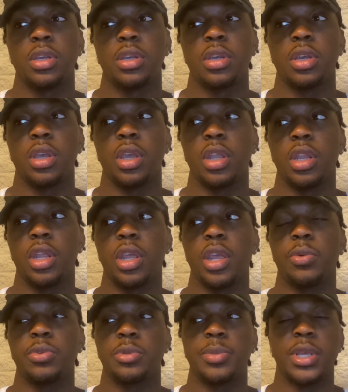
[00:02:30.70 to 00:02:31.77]
and it was
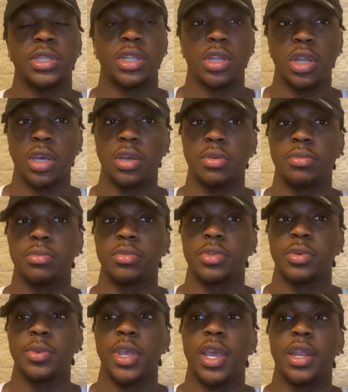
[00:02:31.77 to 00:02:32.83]
messing up. So we
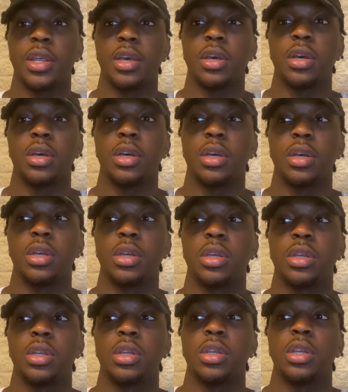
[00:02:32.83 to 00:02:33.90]
had to
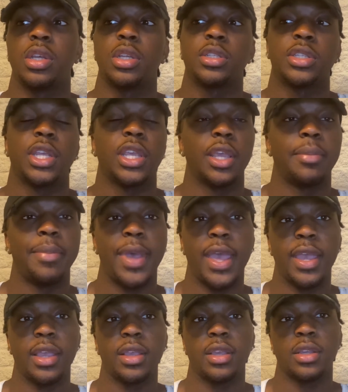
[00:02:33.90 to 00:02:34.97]
take it back
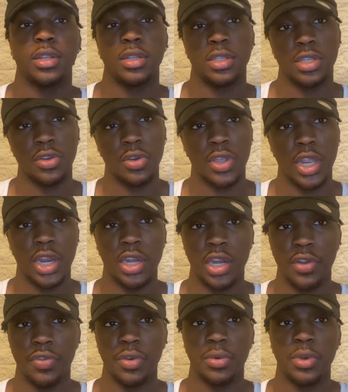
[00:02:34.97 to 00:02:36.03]
to go get a
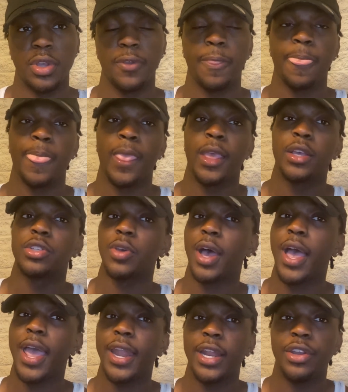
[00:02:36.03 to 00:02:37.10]
different one. So I had
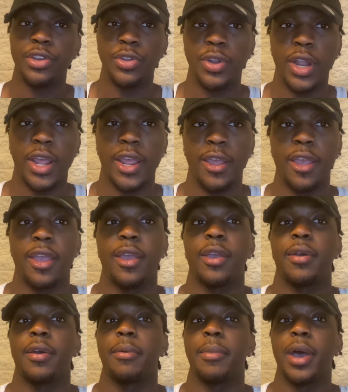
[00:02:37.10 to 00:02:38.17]
to do that.
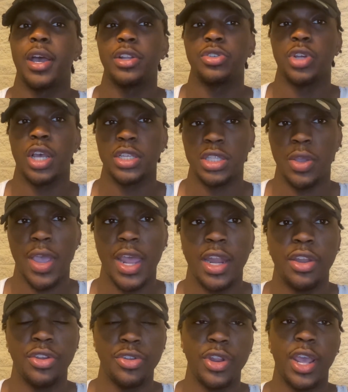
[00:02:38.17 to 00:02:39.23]
Mind you, I still had to
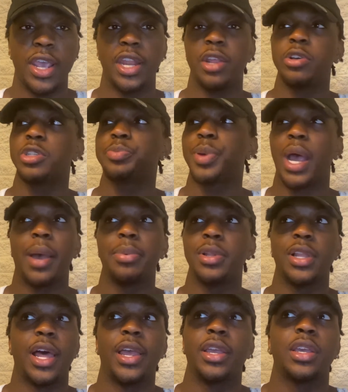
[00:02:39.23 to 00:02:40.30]
do that, and it was probably
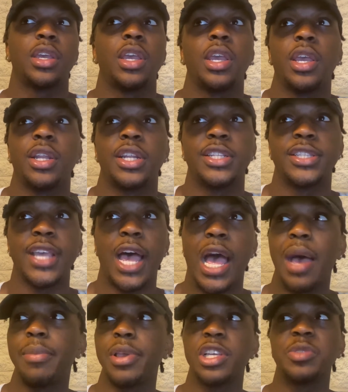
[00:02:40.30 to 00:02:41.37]
like, the time,
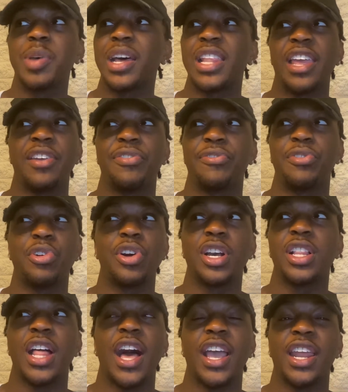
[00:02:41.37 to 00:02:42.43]
it was probably like 4
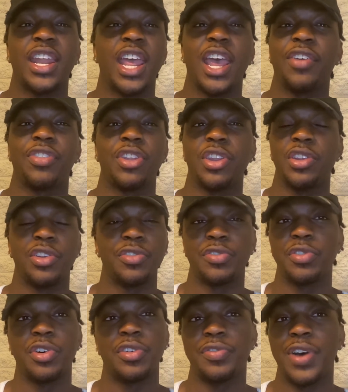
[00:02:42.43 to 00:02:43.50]
o'clock in the afternoon,
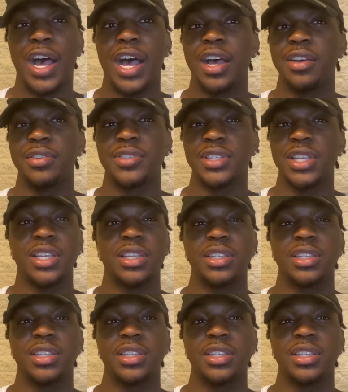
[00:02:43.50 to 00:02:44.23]
4, 5, 6.